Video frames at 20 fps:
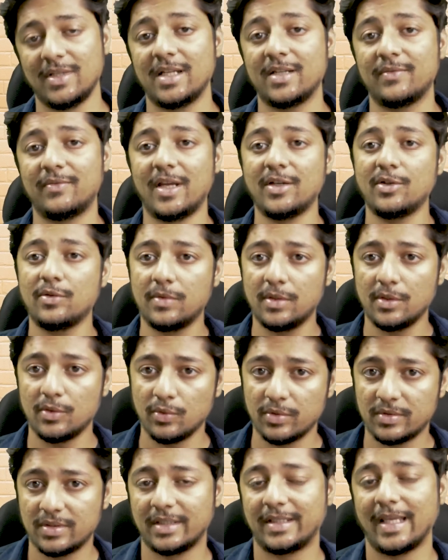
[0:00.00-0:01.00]
In fact, you will
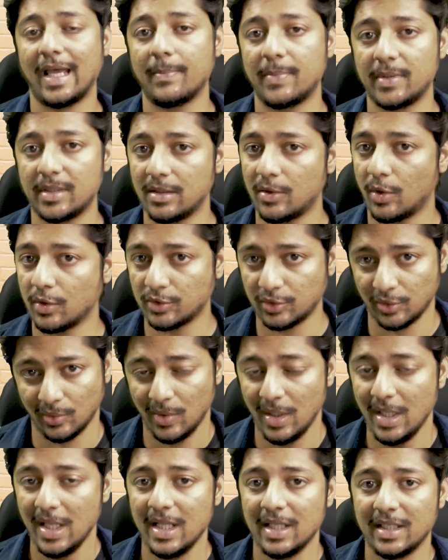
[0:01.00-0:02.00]
lose the capital also,
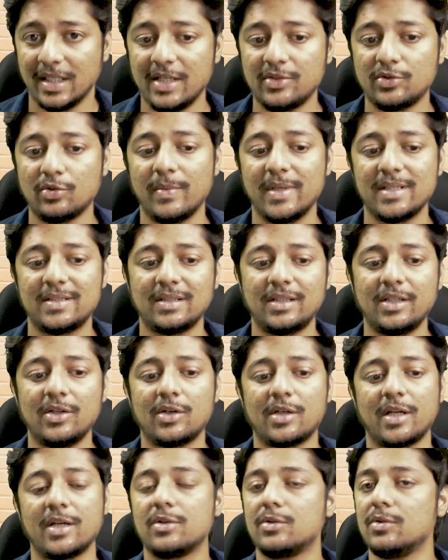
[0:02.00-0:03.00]
right? So basically you're
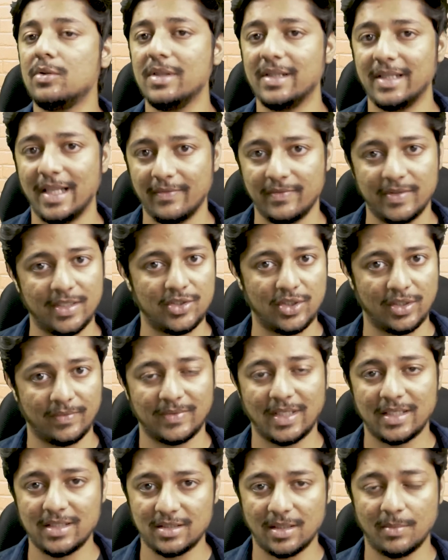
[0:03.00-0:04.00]
trying to do leveraging.
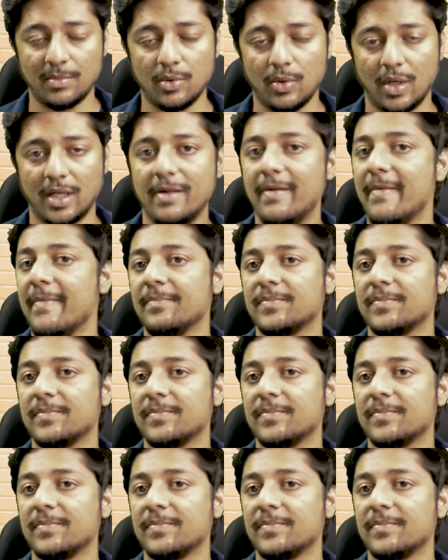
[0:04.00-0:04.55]
That is number one.